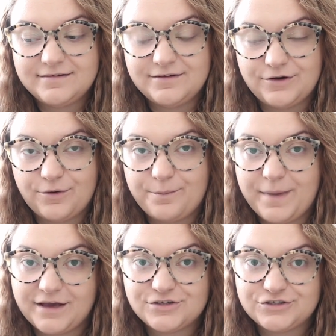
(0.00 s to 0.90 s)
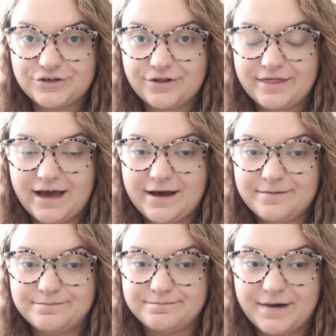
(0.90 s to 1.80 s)
you know, make sure that
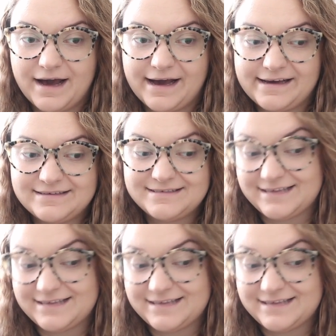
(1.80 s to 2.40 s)
my